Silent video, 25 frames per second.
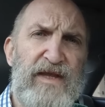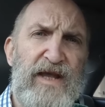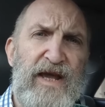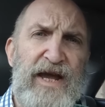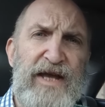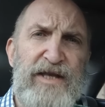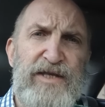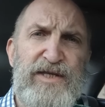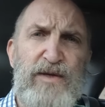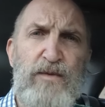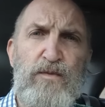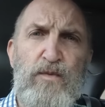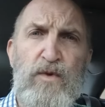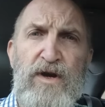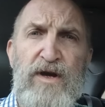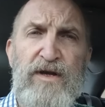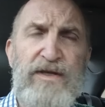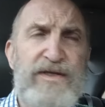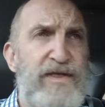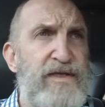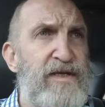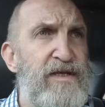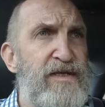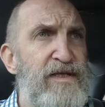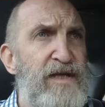had some
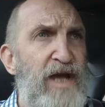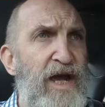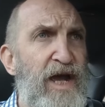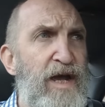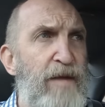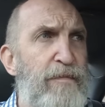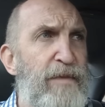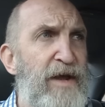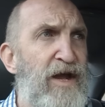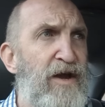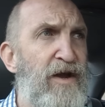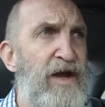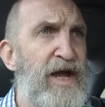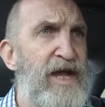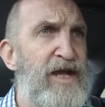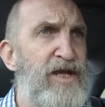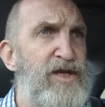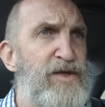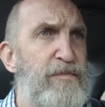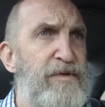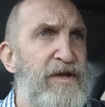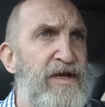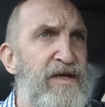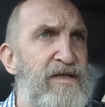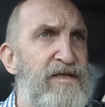words to say about
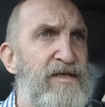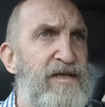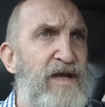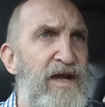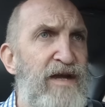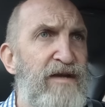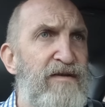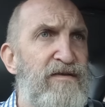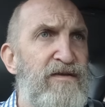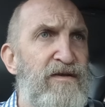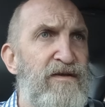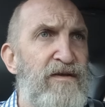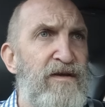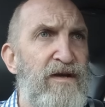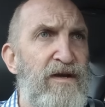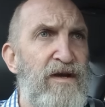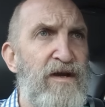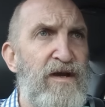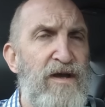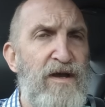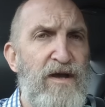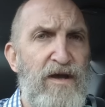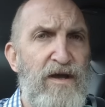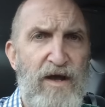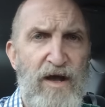Ange being sacked
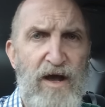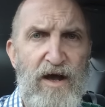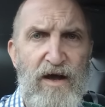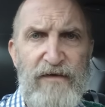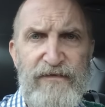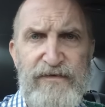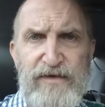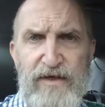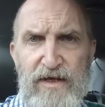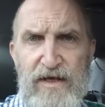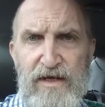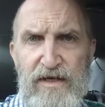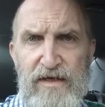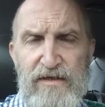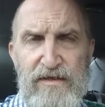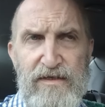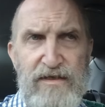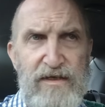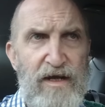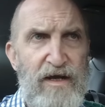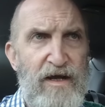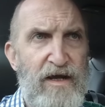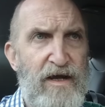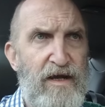after his